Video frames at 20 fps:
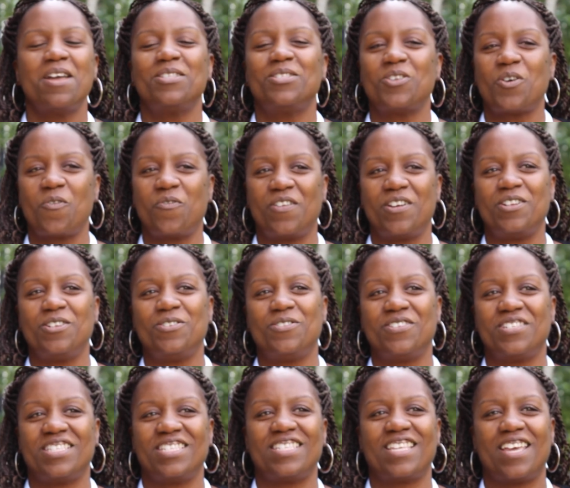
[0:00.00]
so funny you
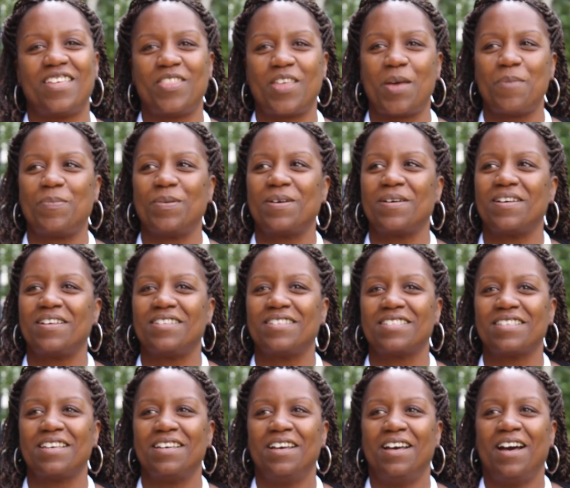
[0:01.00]
should say that because
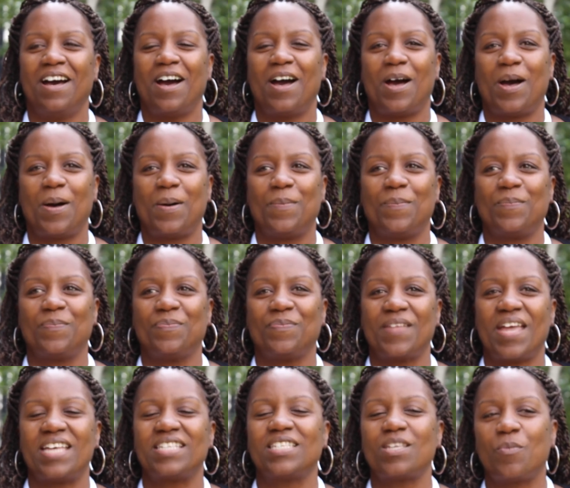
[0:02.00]
um,
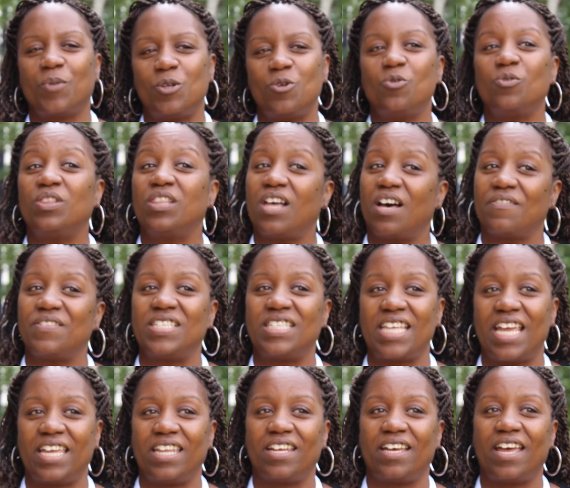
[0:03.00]
as someone who loves
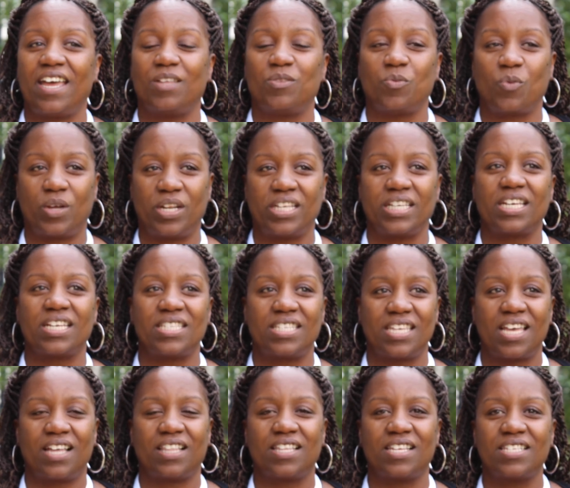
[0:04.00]
data and what it can
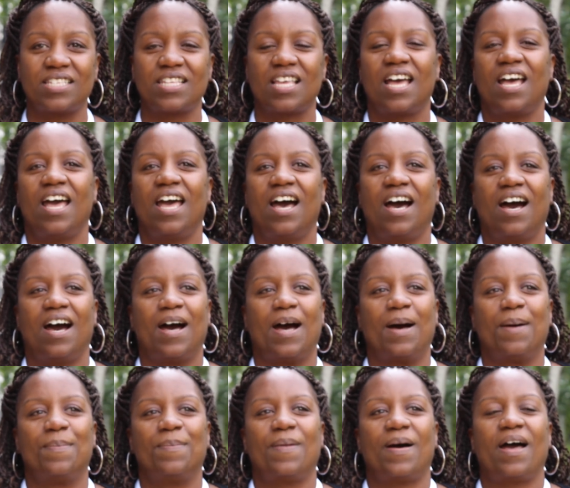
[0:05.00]
tell us,
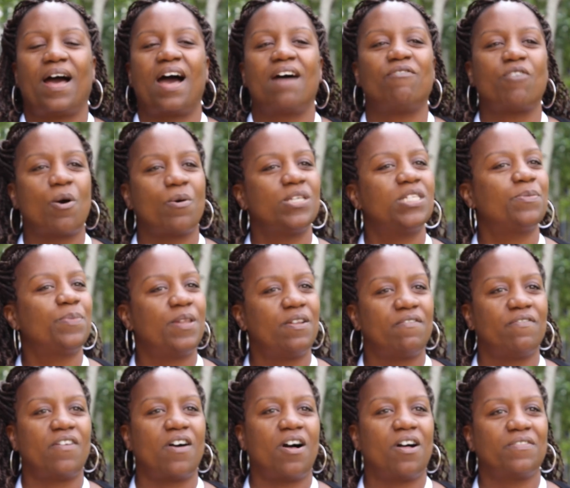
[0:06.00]
um, I've always been
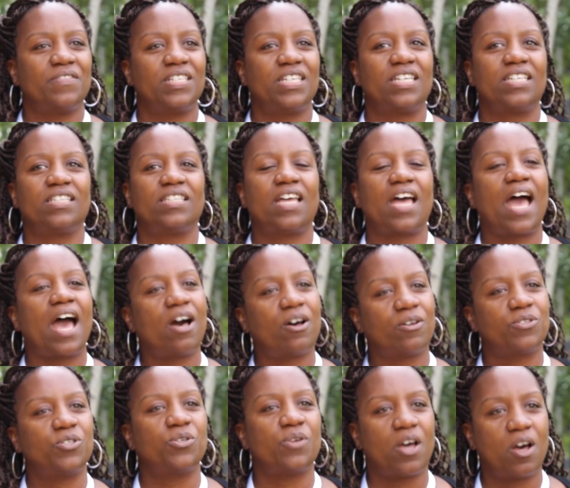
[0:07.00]
involved in
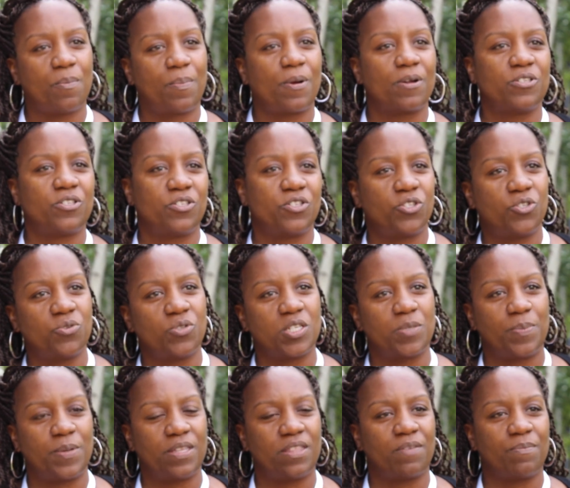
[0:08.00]
how to help our
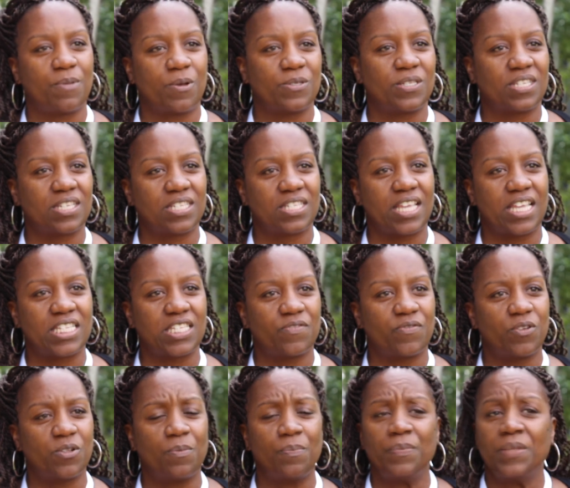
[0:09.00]
students be the most
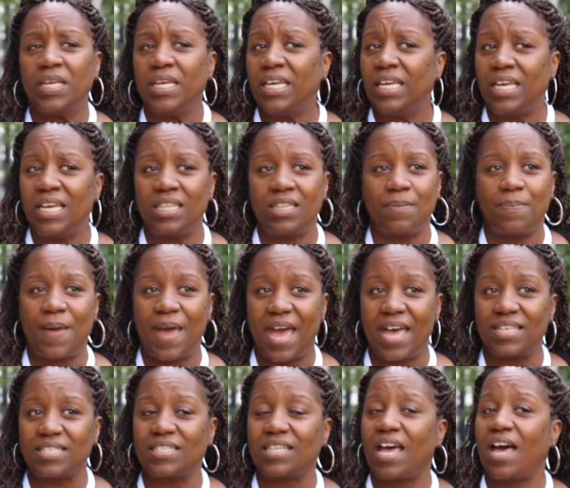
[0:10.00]
successful. In the
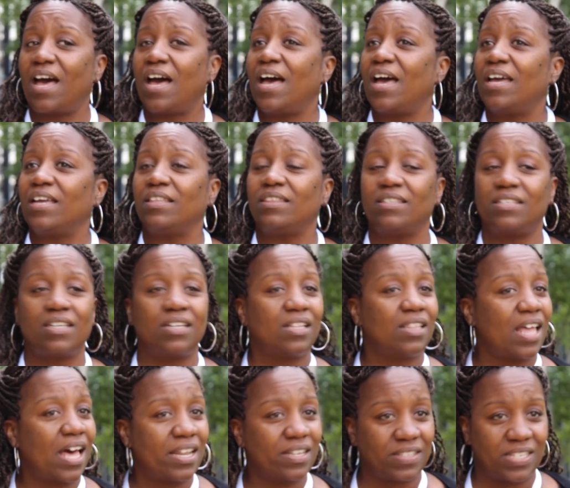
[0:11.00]
past, I did a
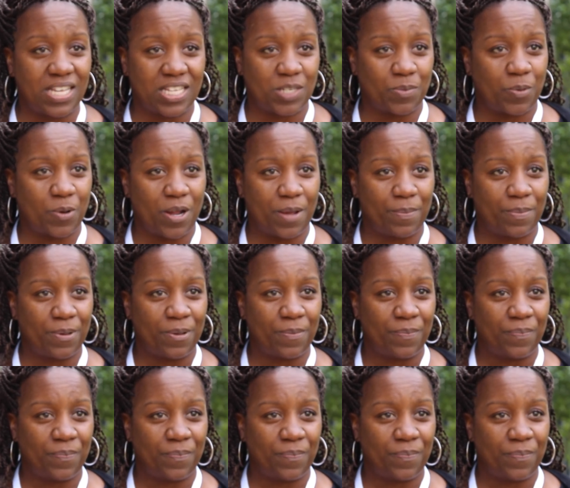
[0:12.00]
lot of test prep.